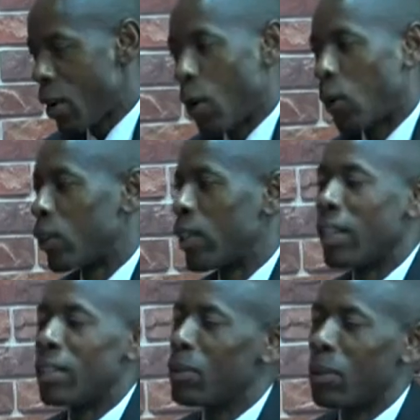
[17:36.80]
or whether,
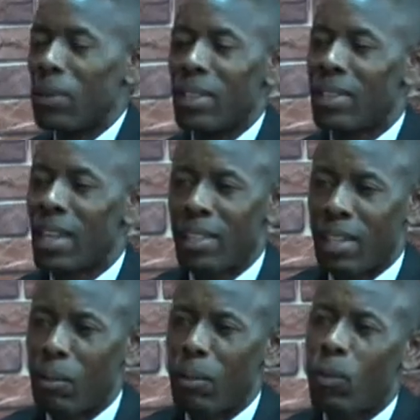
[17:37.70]

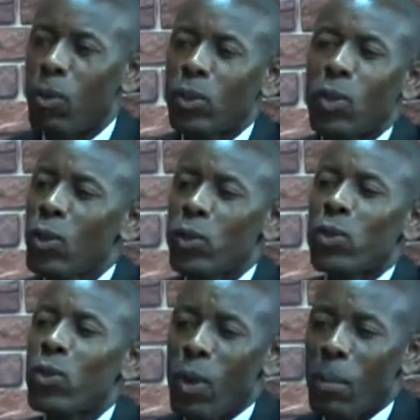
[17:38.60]
what goes
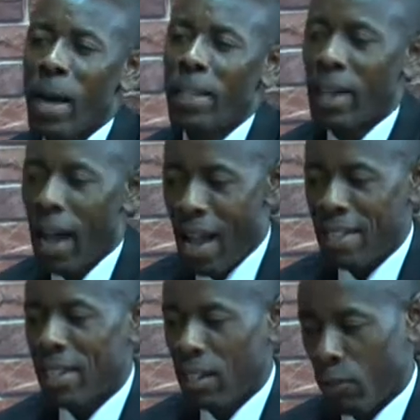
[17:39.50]
through your mind as
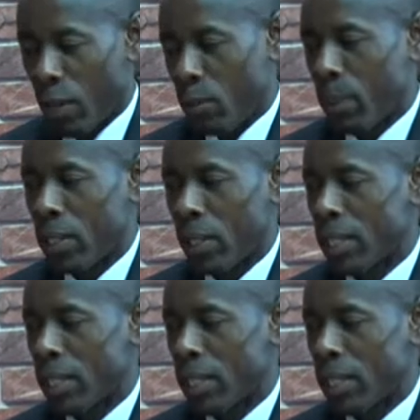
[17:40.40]
an environmentalist